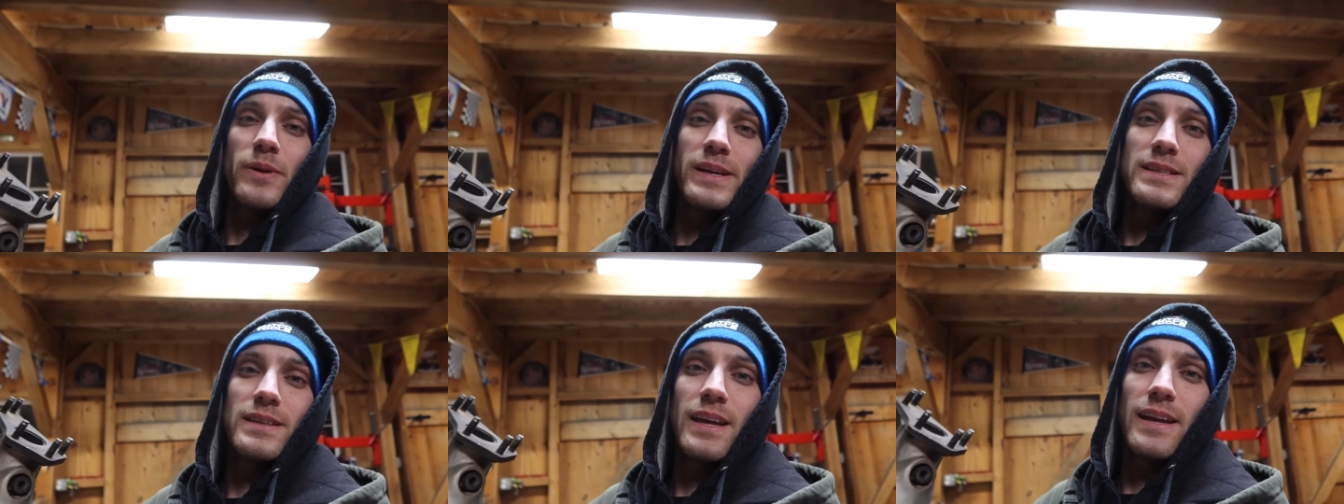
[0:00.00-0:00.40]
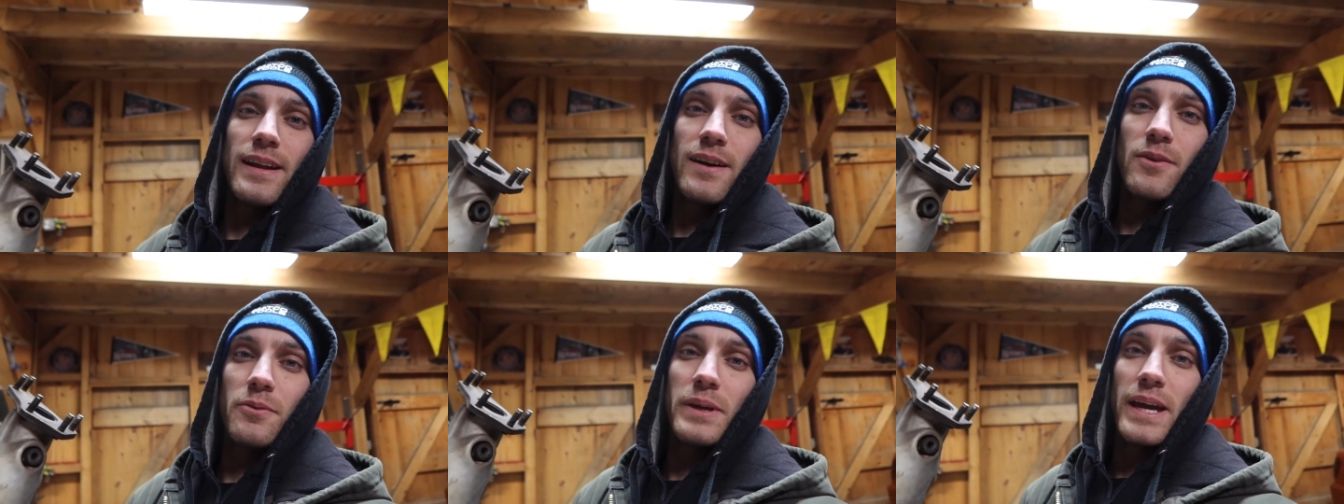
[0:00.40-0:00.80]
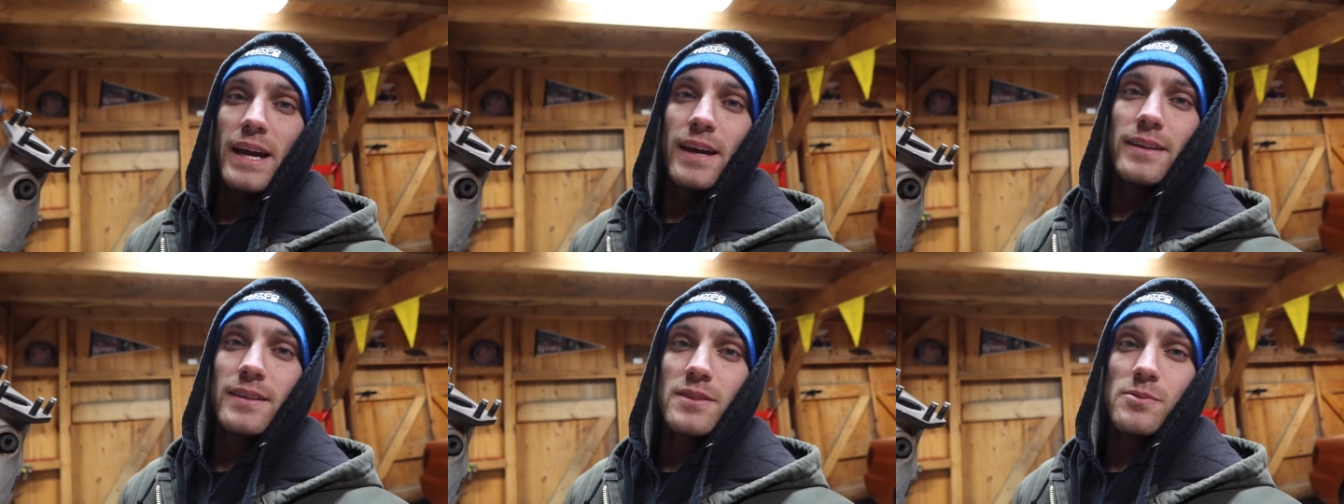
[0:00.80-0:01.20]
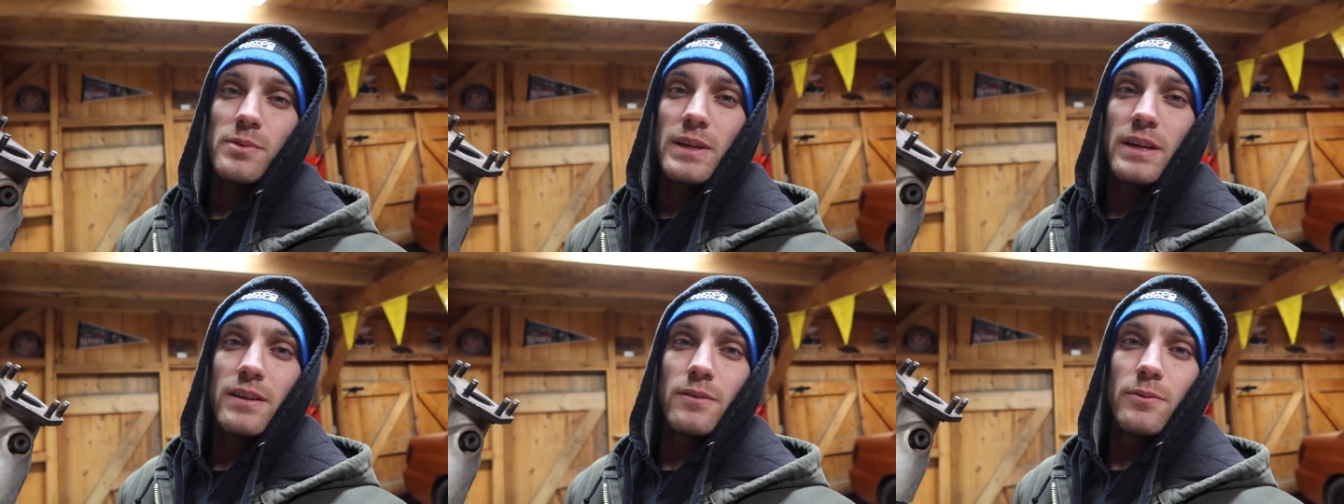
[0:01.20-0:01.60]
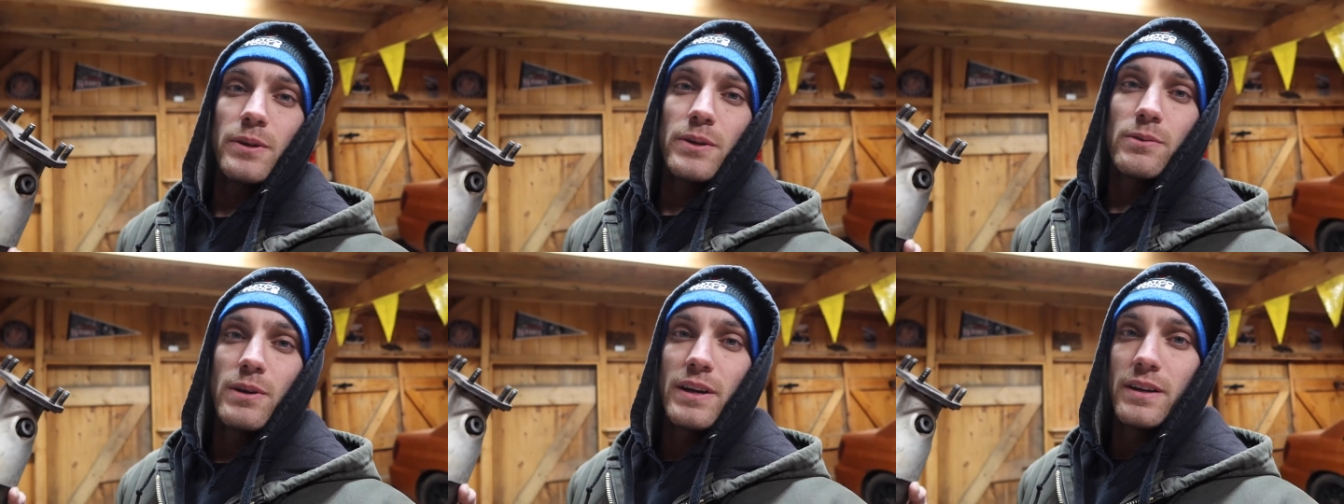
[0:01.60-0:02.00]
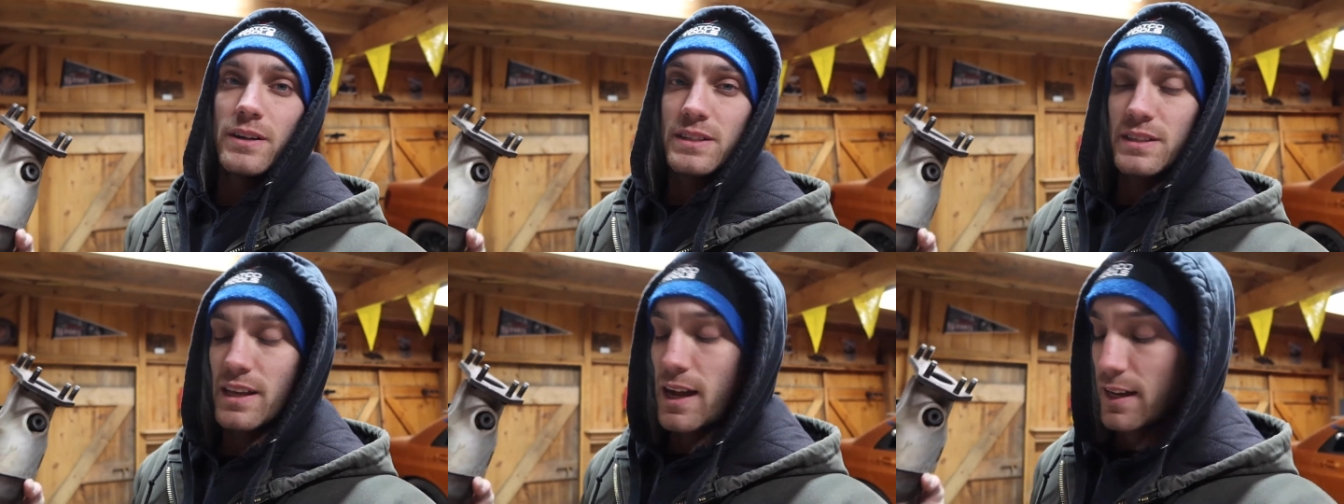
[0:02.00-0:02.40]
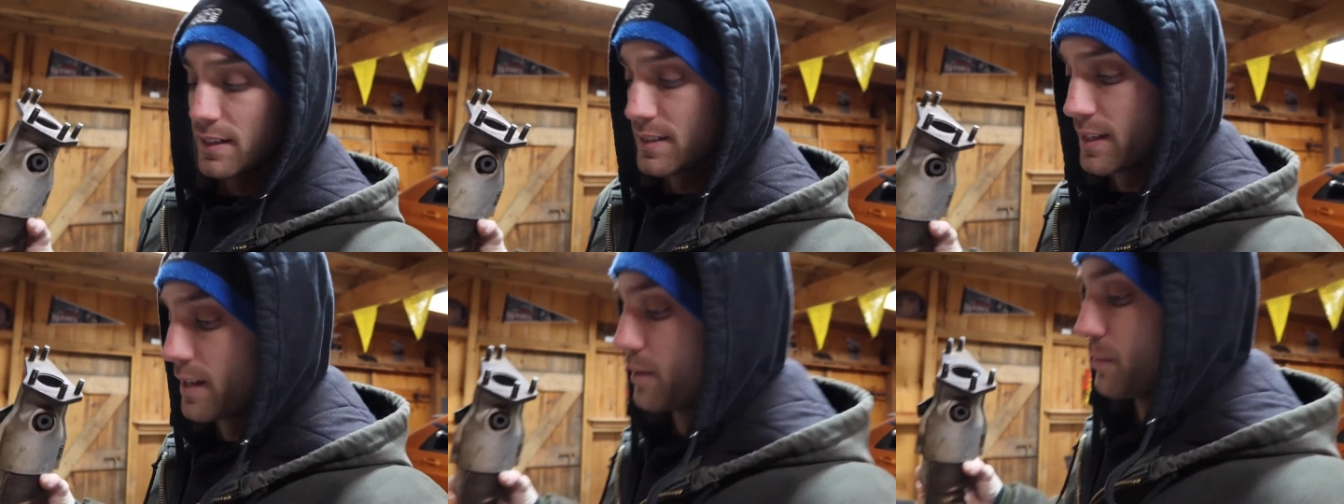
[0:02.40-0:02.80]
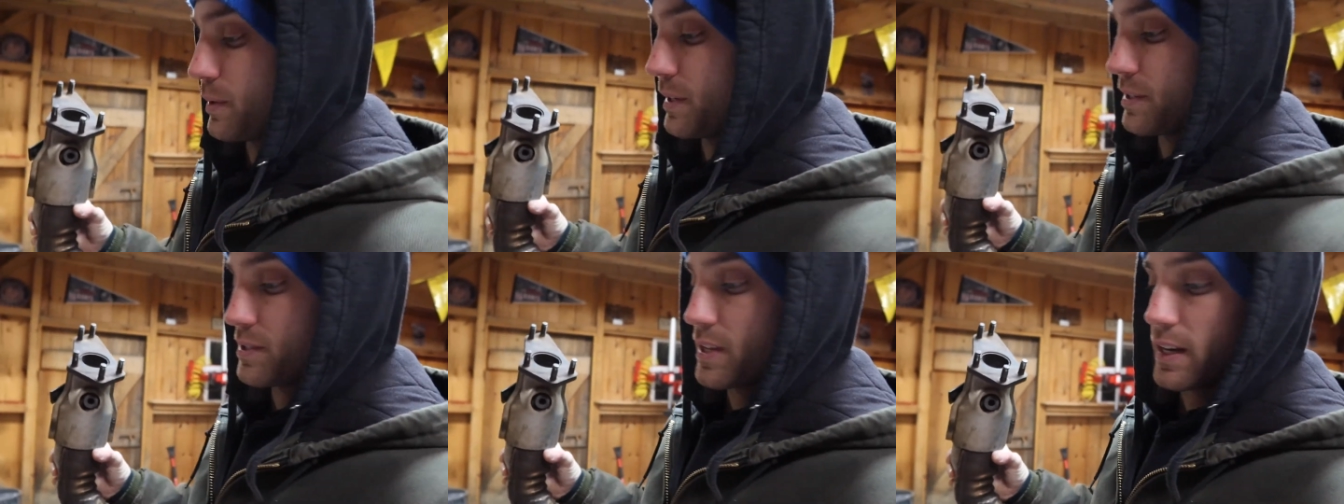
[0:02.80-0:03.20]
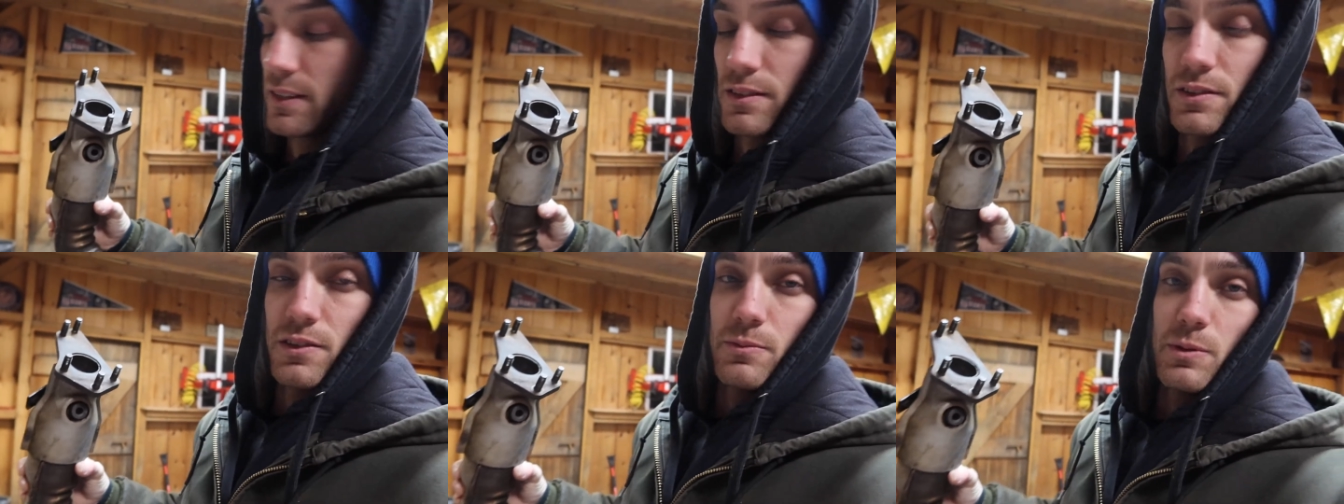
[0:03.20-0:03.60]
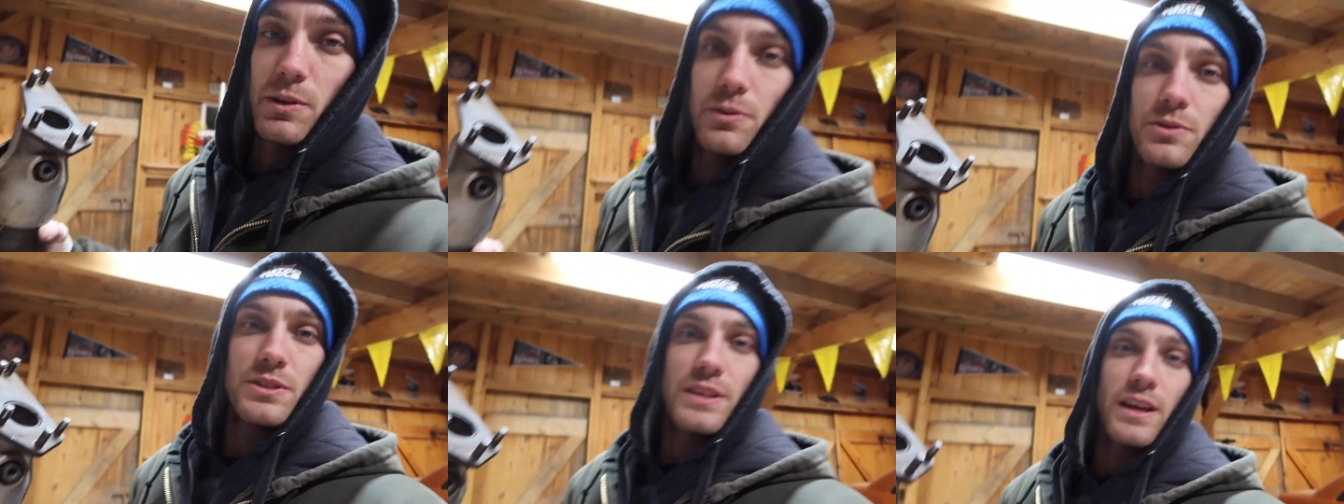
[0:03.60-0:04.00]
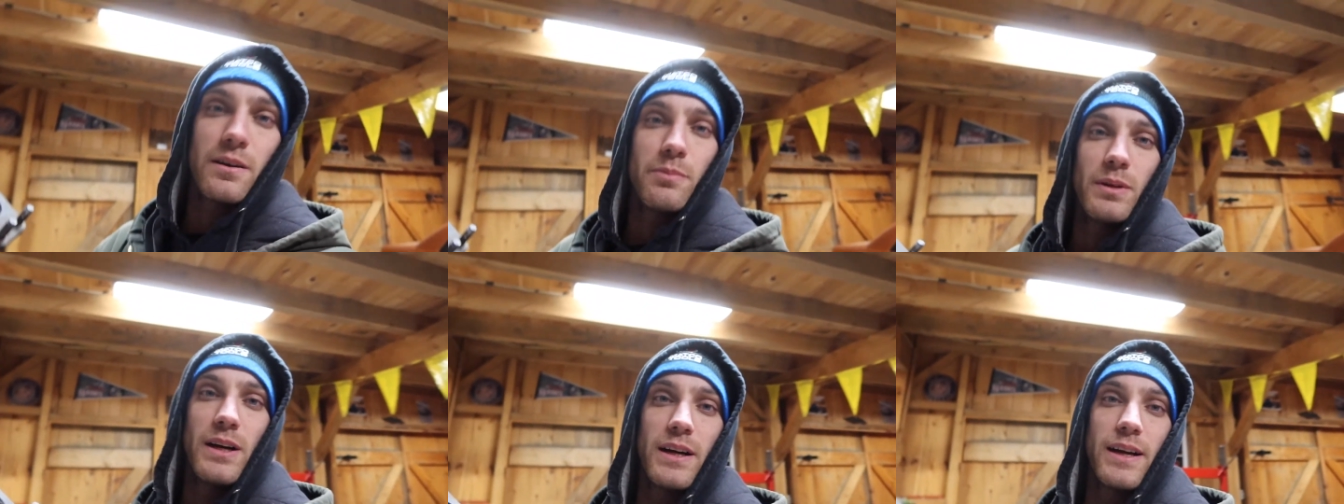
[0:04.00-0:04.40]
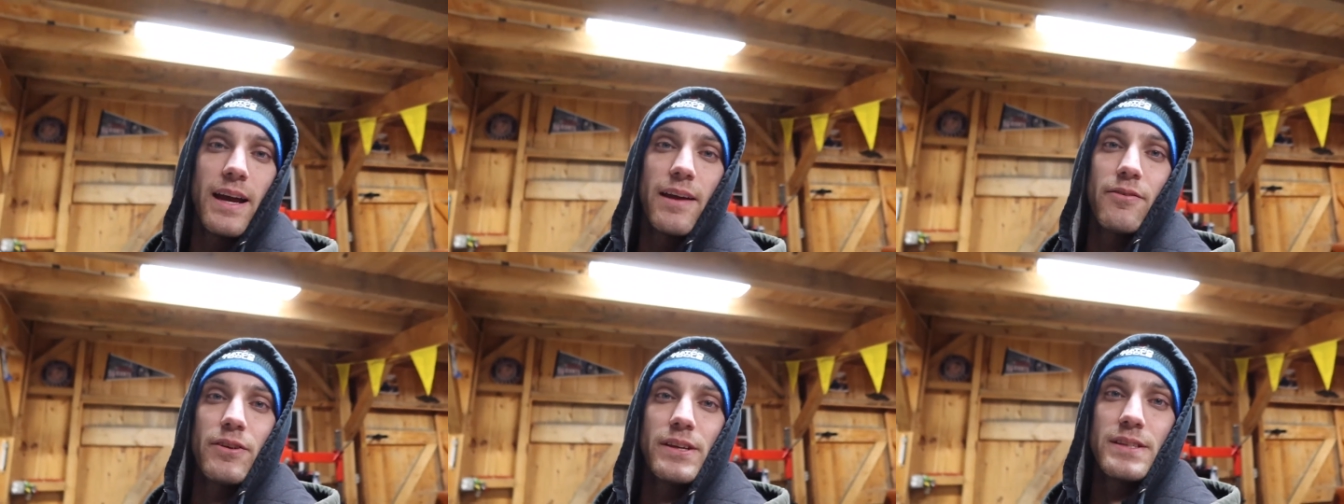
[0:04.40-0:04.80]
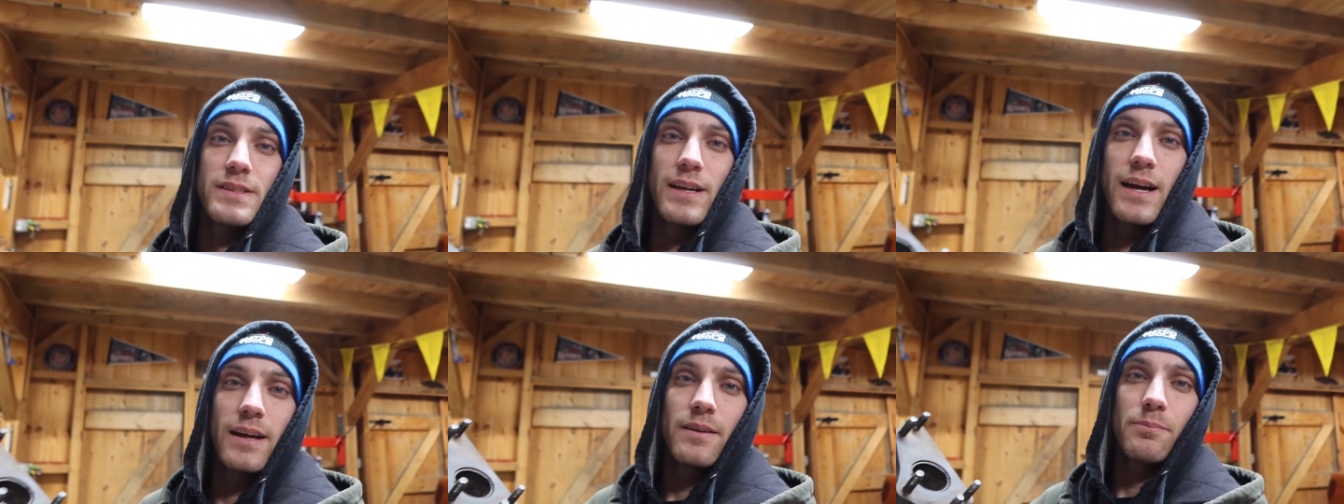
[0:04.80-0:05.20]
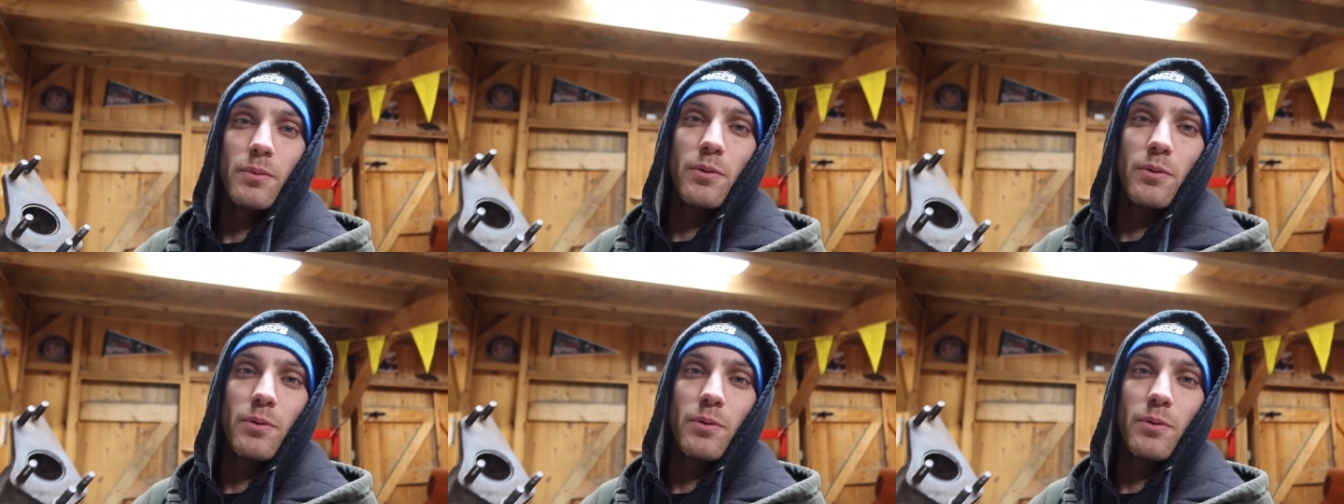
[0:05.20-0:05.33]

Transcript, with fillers: wastegate out we had because we, we are running a stock setup here, stock turbo, stock block, everything stock,